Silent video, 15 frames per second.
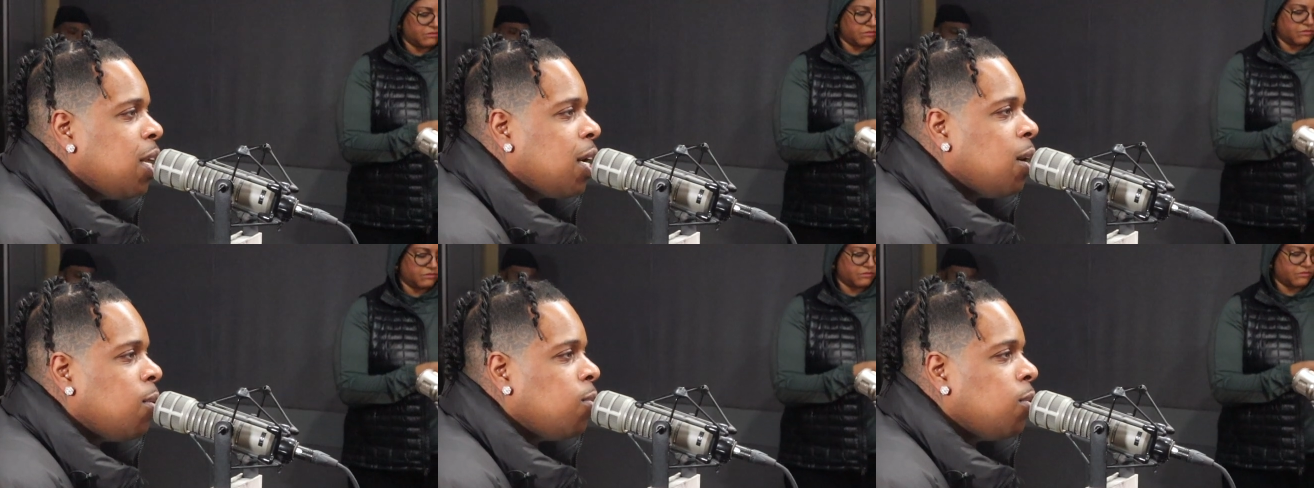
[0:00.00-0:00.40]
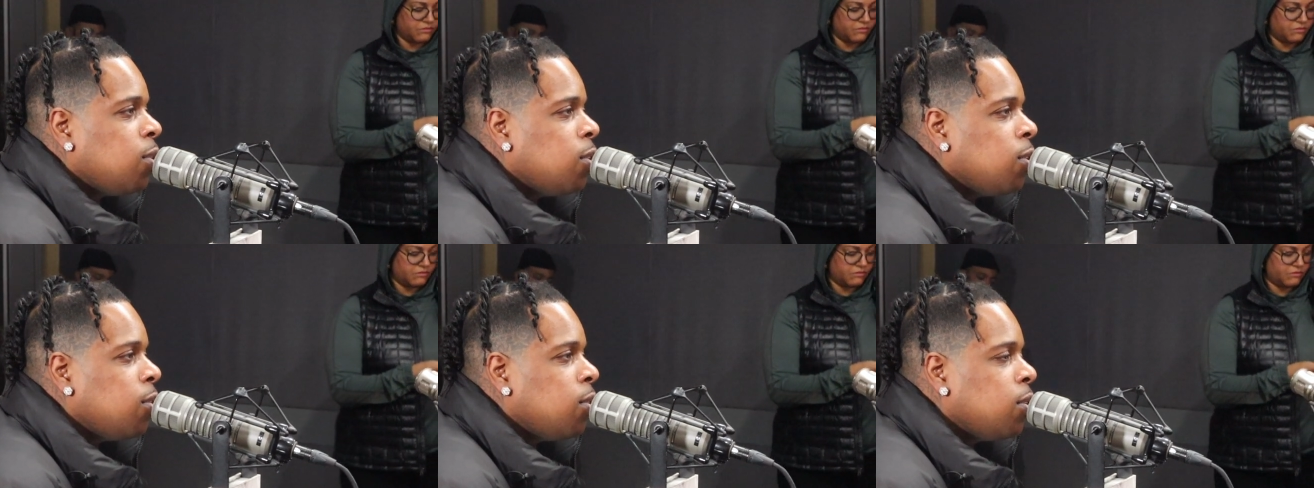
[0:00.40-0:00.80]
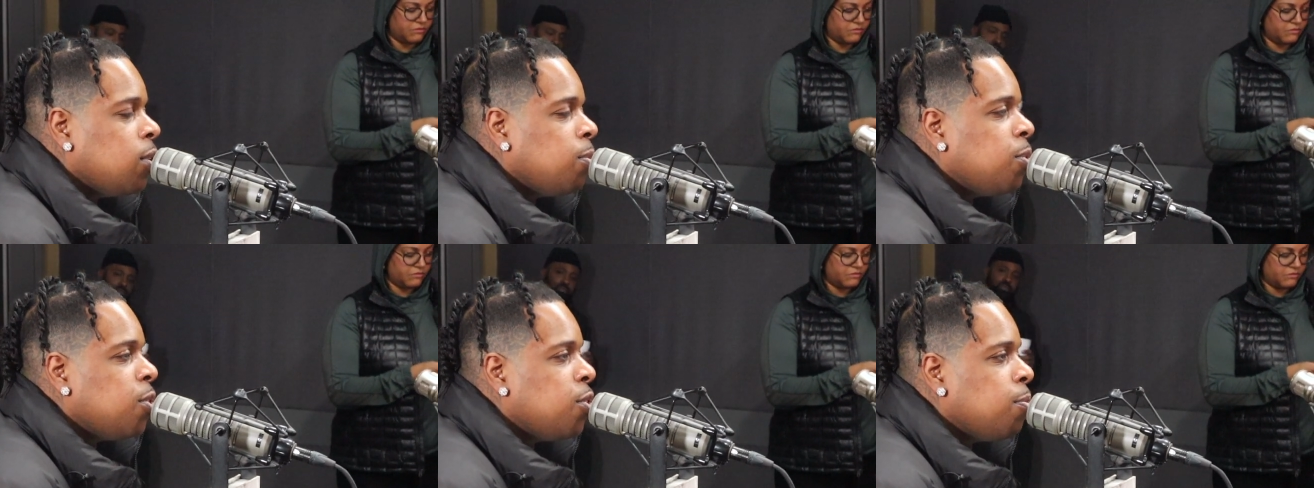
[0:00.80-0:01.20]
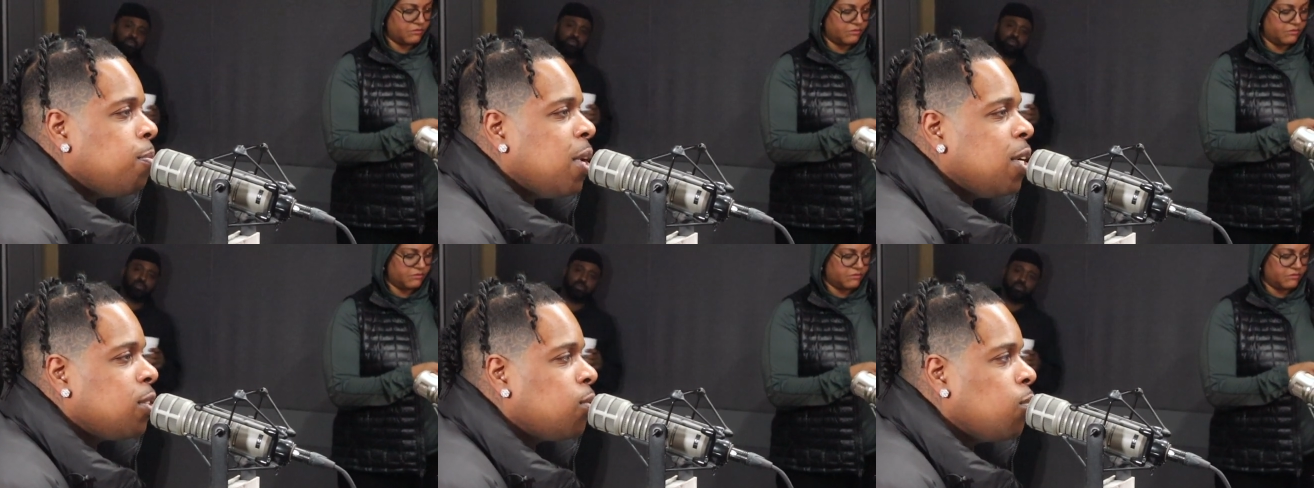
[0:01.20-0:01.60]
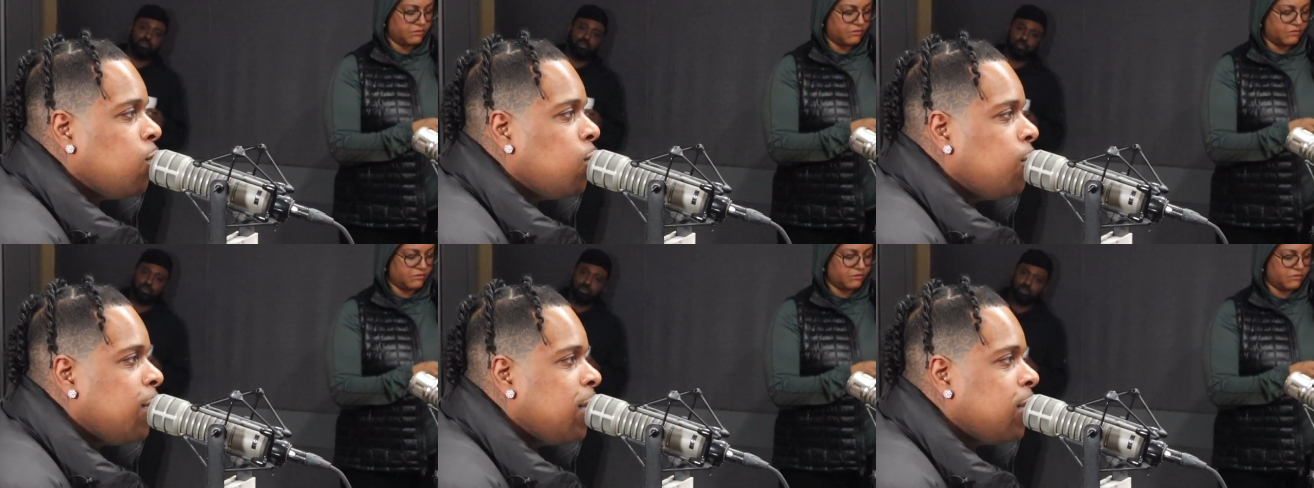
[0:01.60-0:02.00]
Speaker 1: Like I want them to hear my
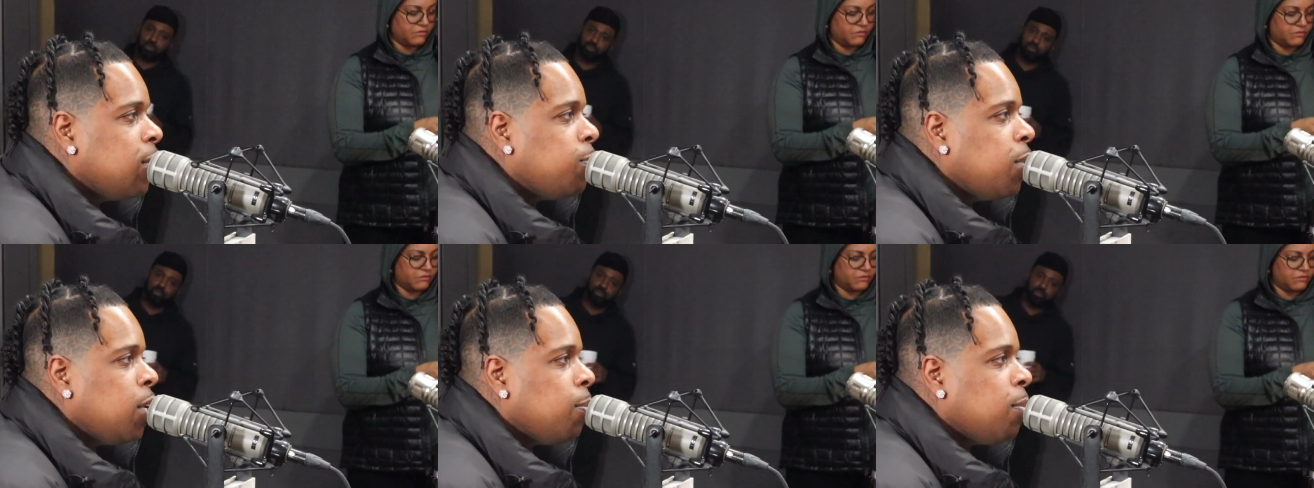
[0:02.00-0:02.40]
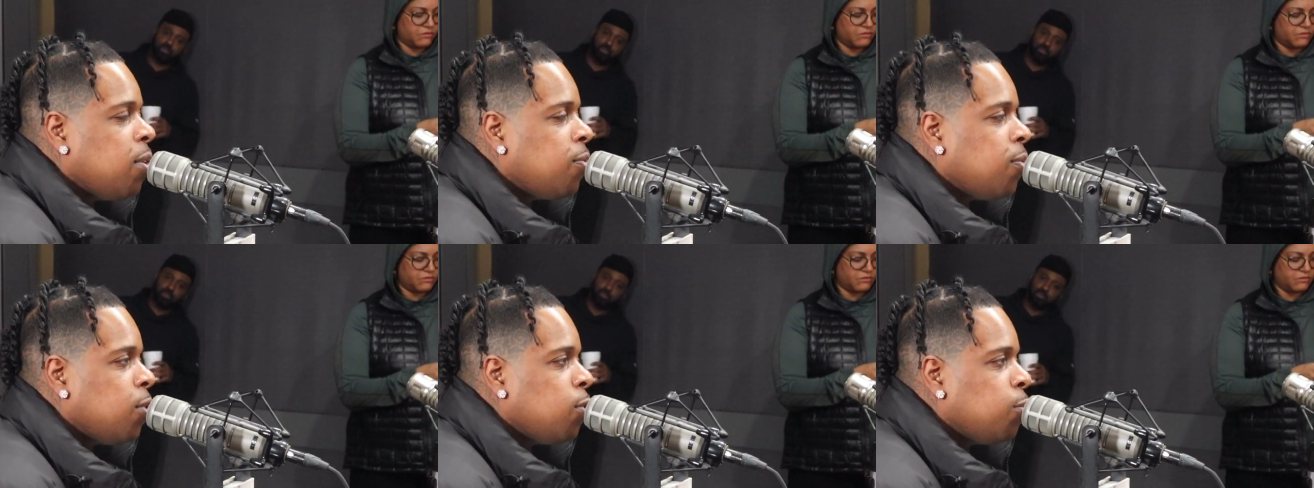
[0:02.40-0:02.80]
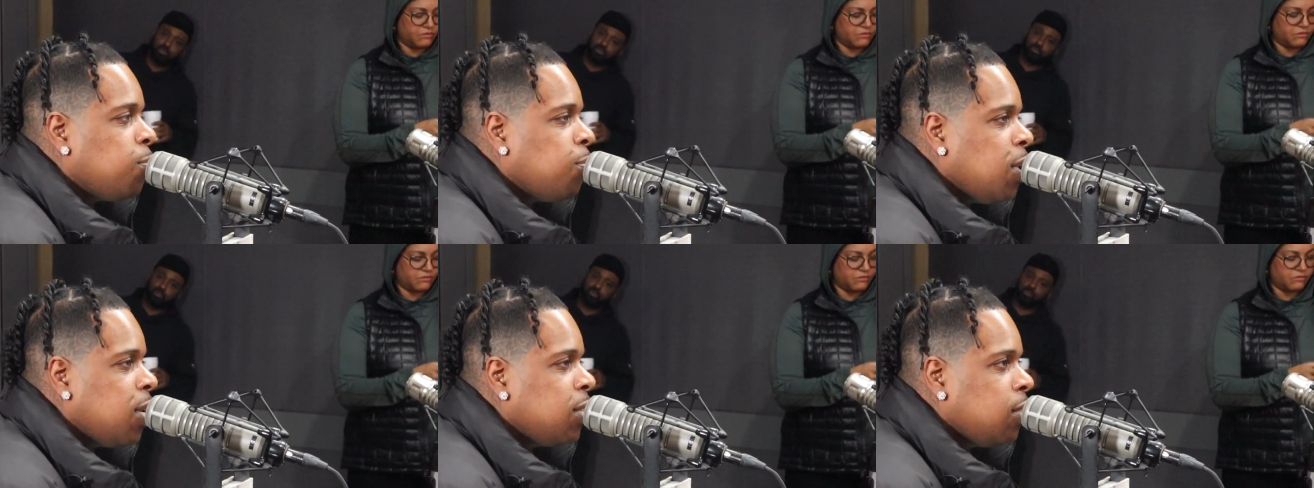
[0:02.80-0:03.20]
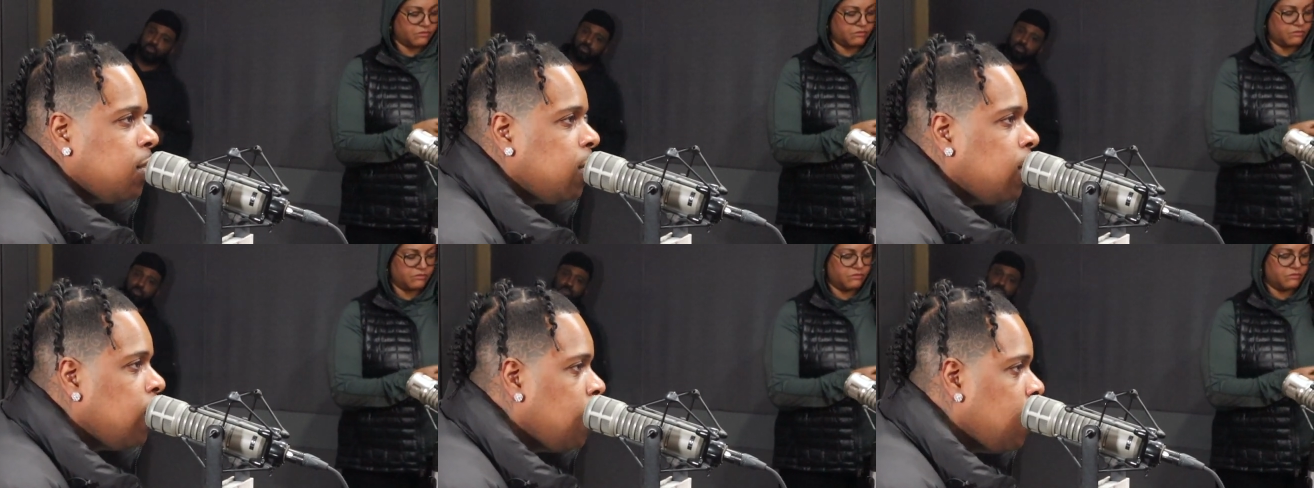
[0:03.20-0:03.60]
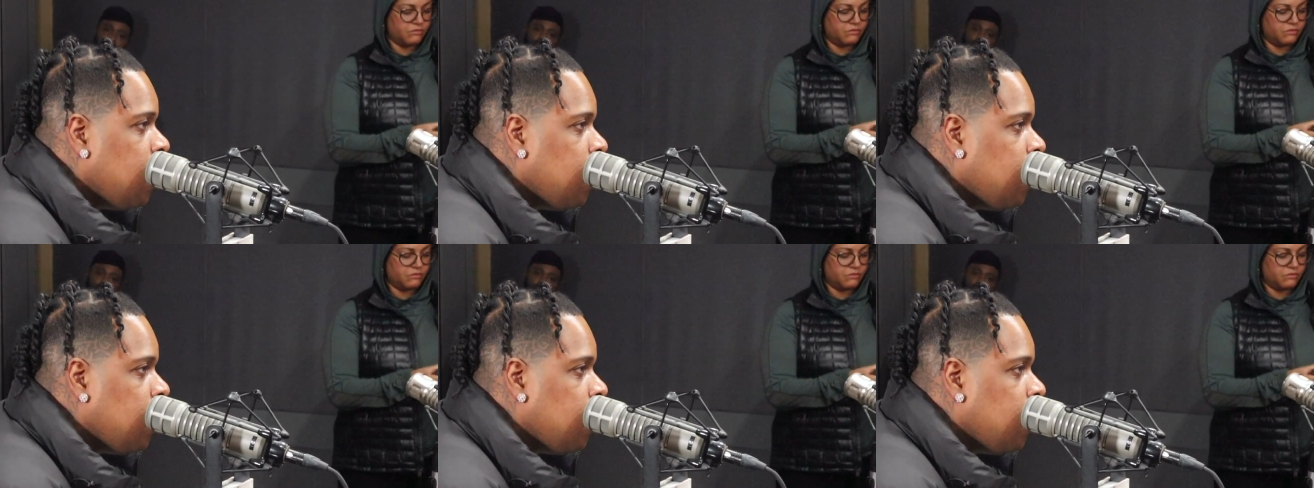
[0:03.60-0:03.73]
story about this being my first project.